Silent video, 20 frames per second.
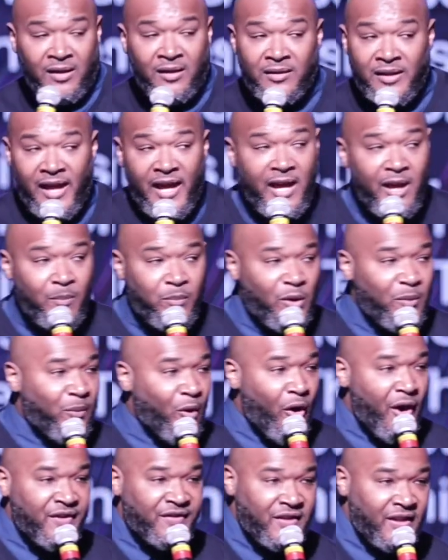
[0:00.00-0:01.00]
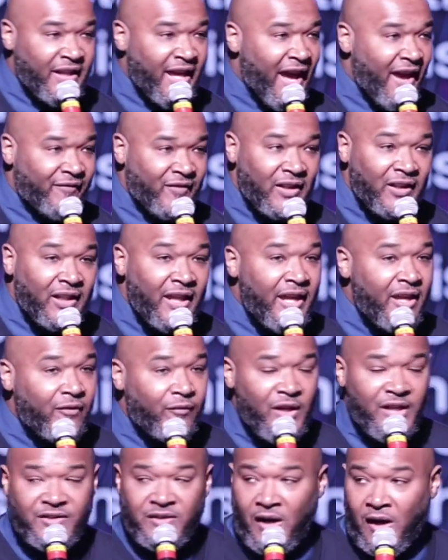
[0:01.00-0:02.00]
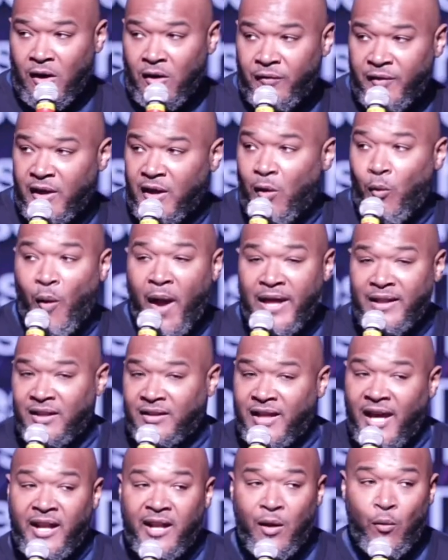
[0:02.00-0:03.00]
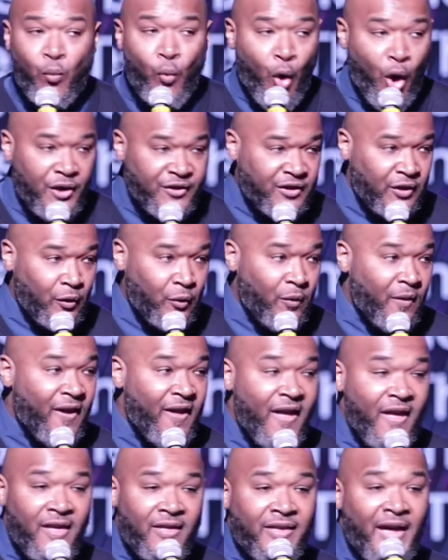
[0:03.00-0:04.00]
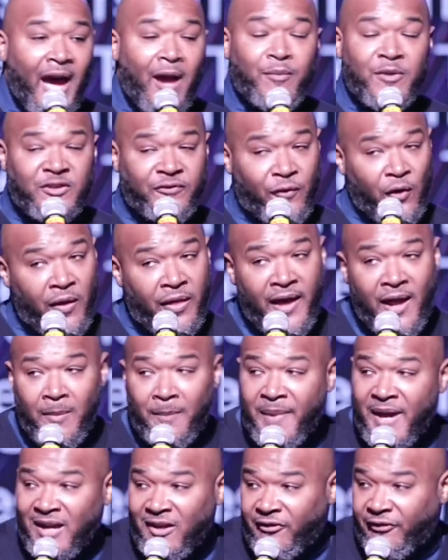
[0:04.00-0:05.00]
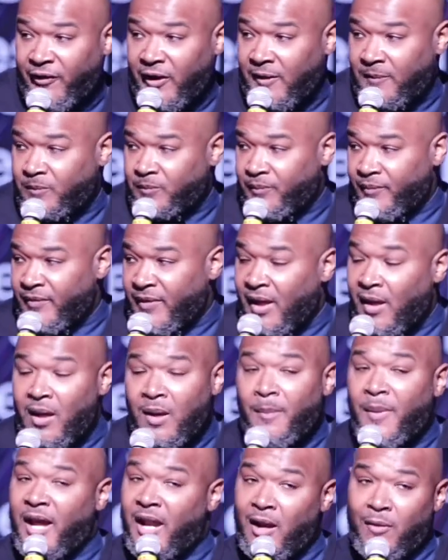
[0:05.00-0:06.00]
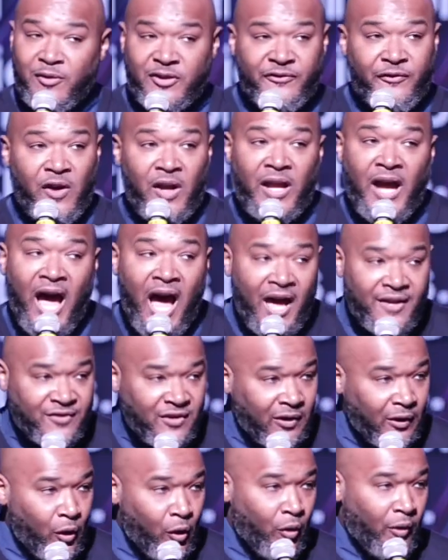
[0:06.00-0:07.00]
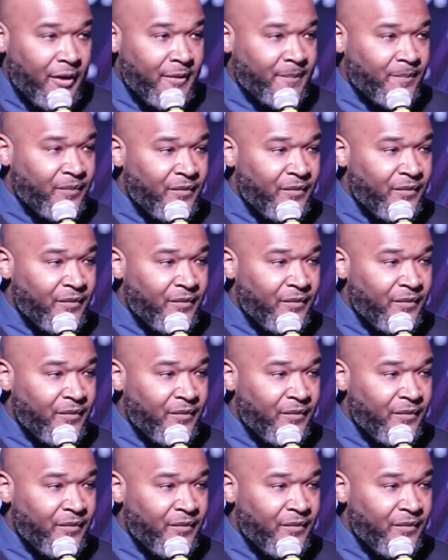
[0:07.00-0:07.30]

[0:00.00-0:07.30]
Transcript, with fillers: The Hebrew boys didn't have to leave this earth in a way that they didn't want to. That was for their benefit, but it was for God's glory.